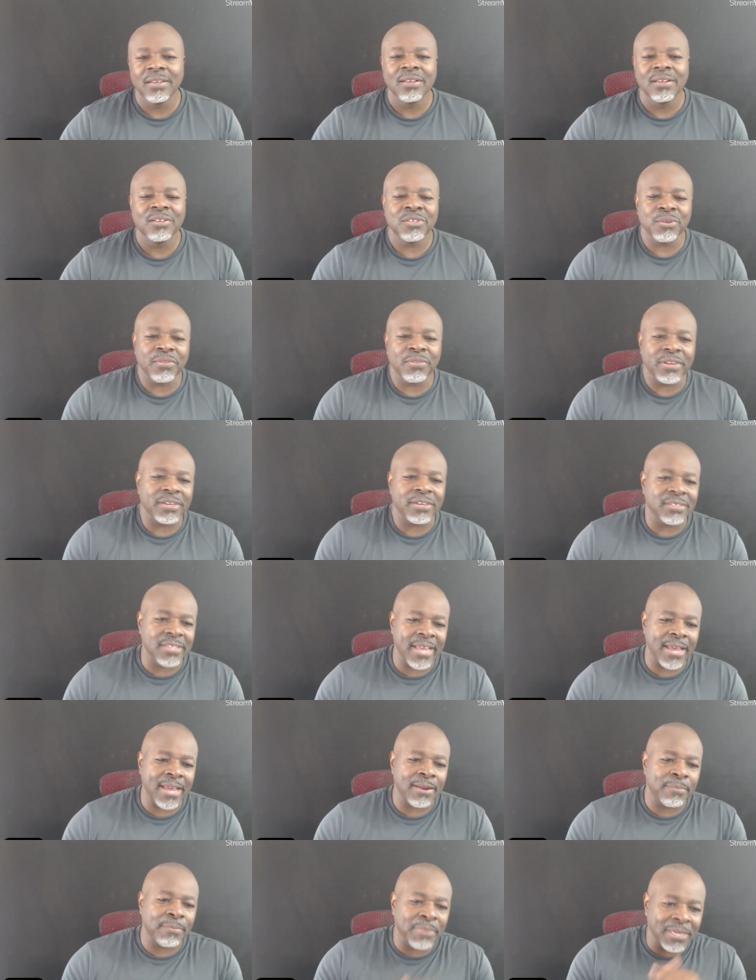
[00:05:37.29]
So there's
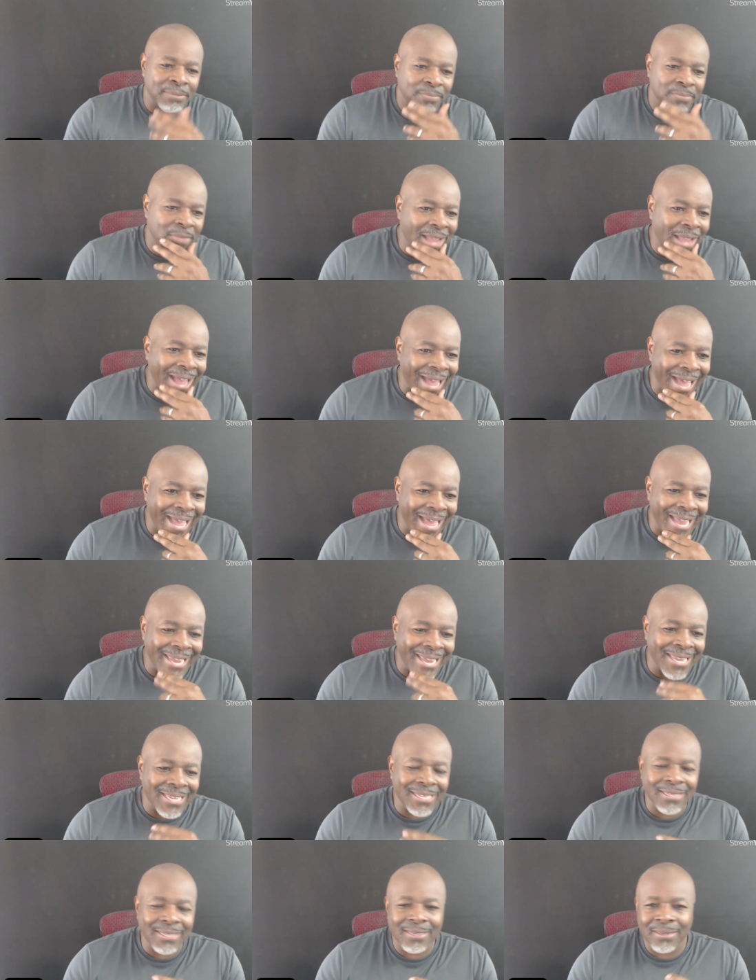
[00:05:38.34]
that. But
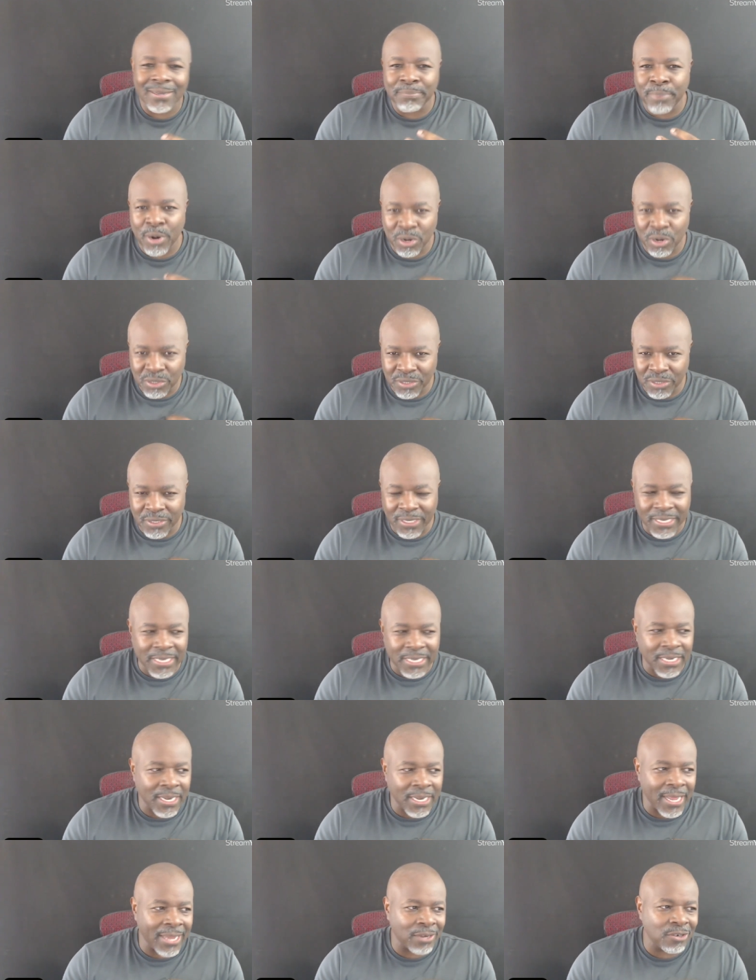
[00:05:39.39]
I personally
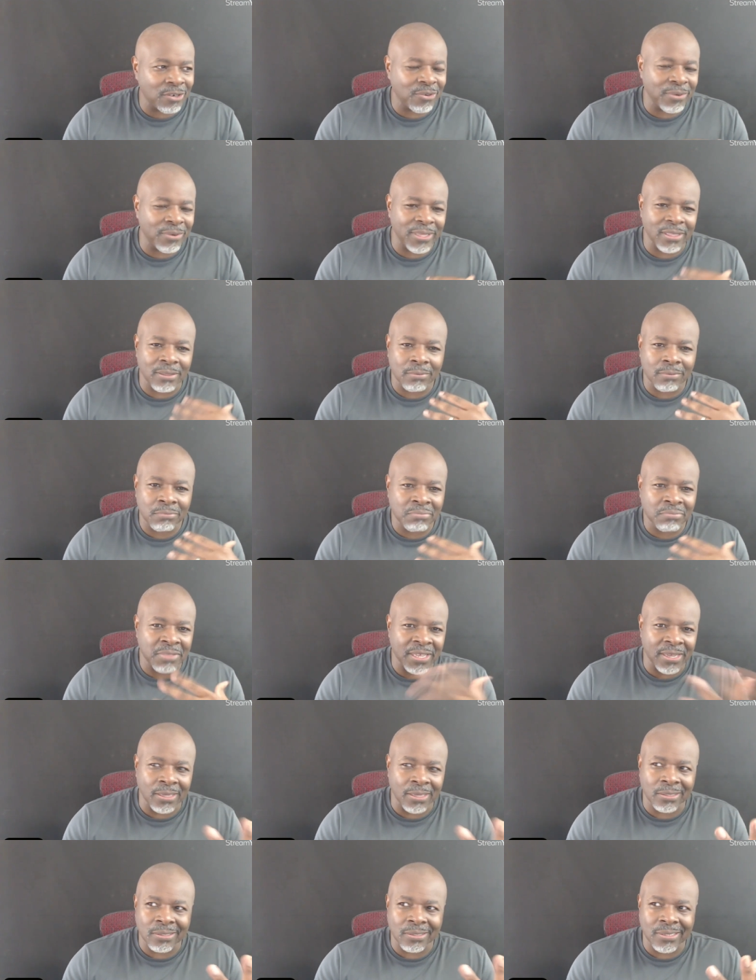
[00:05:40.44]
like doing
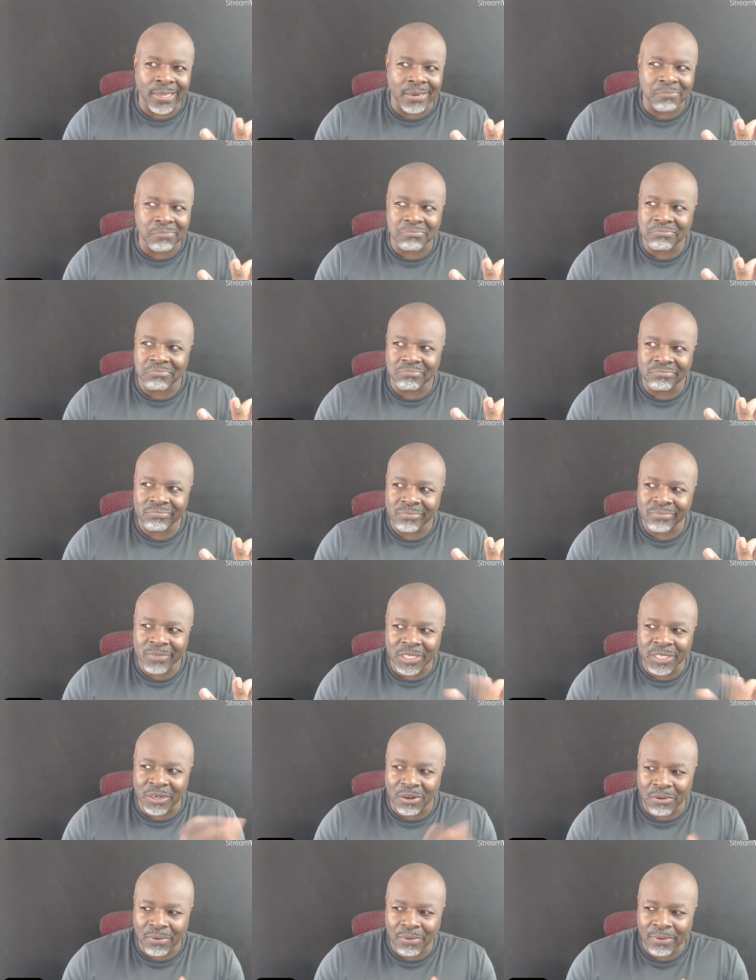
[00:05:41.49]
things that you
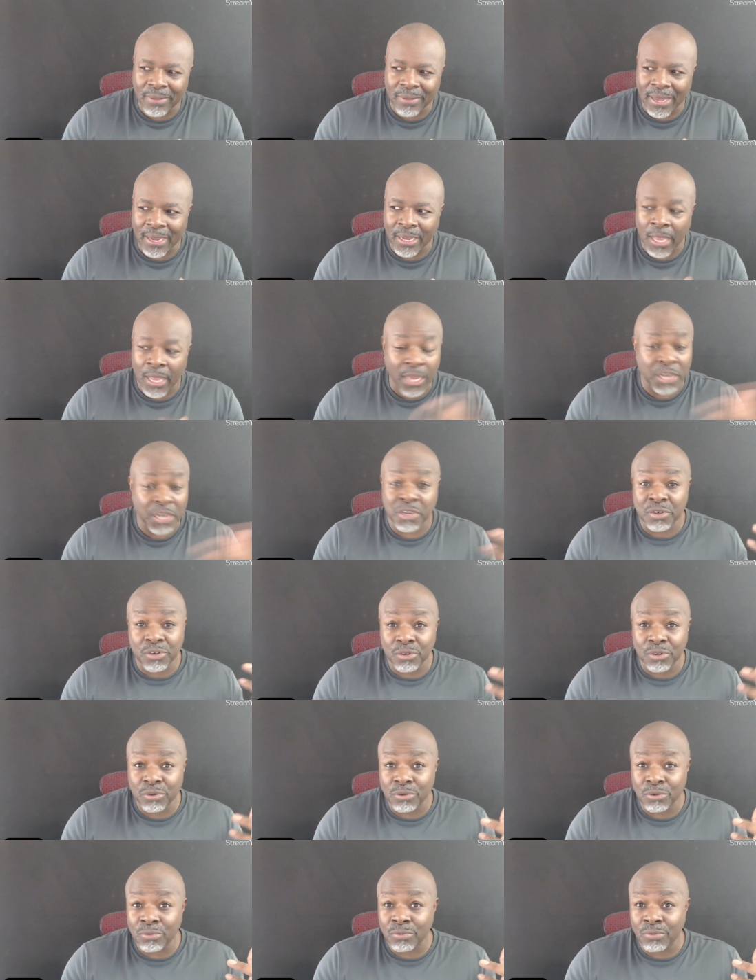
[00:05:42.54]
know I, I couldn't
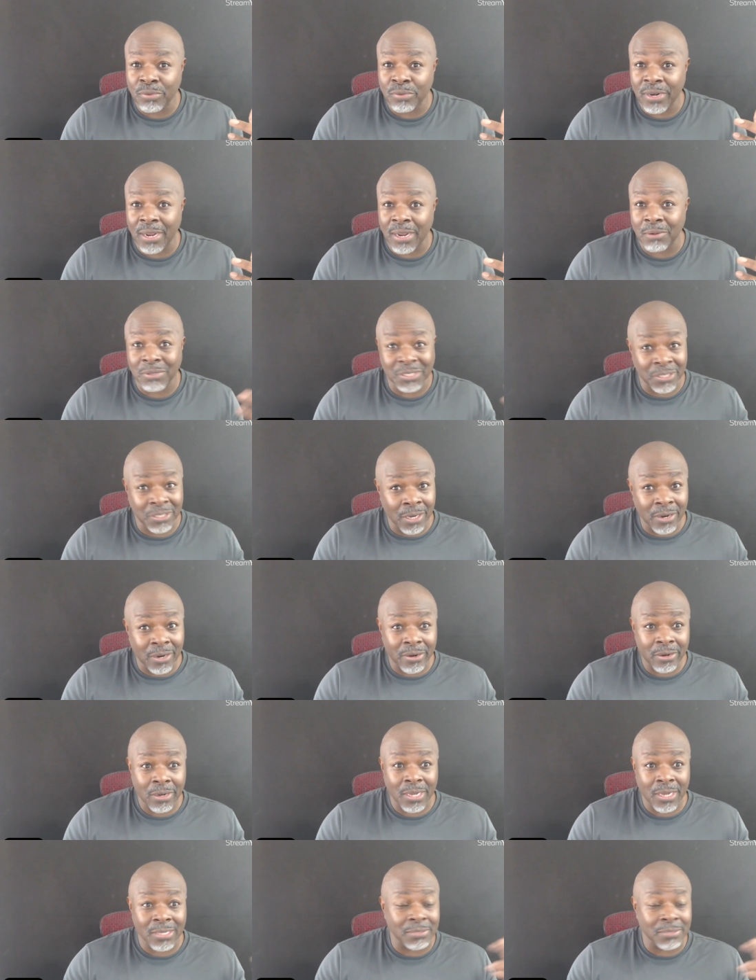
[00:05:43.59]
do when I was younger
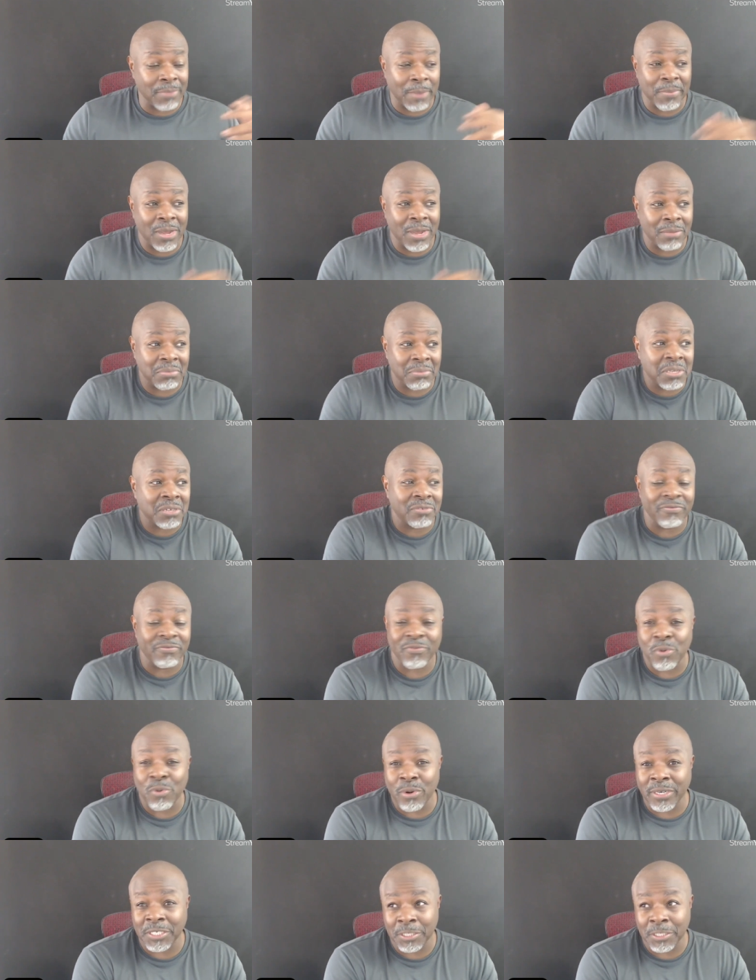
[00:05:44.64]
because my mom couldn't
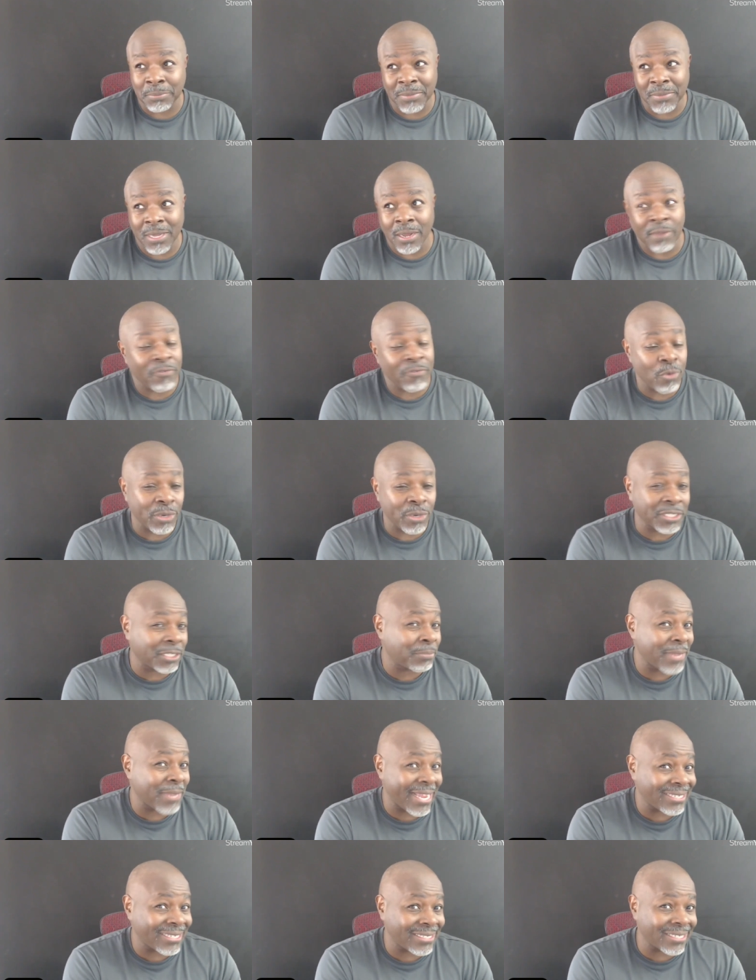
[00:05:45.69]
afford gym afford
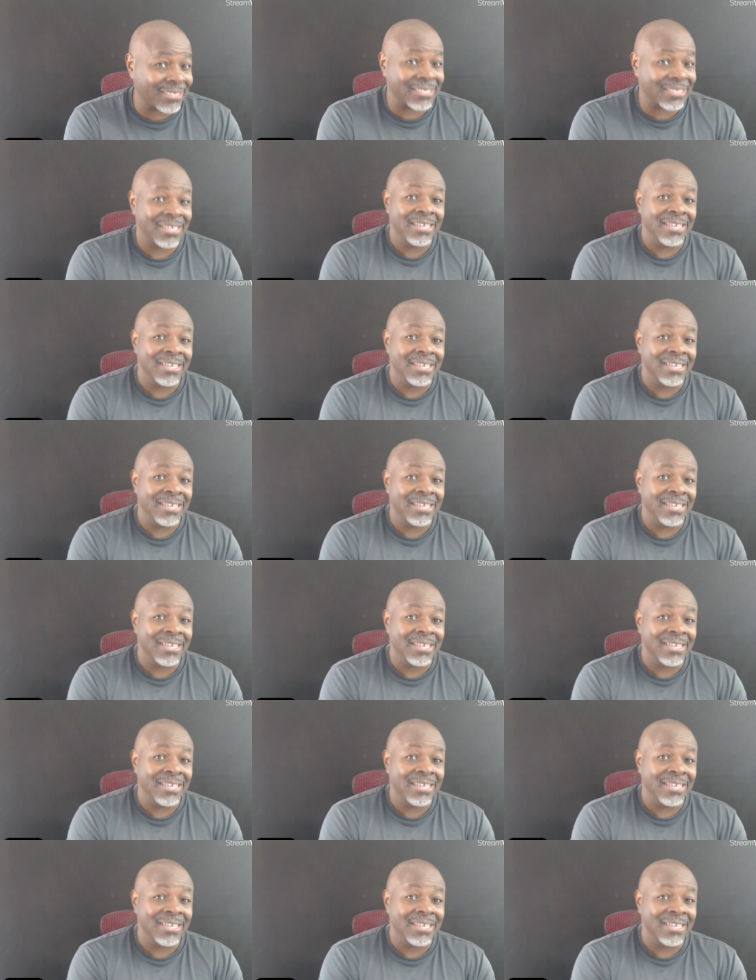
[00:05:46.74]
gymnastics,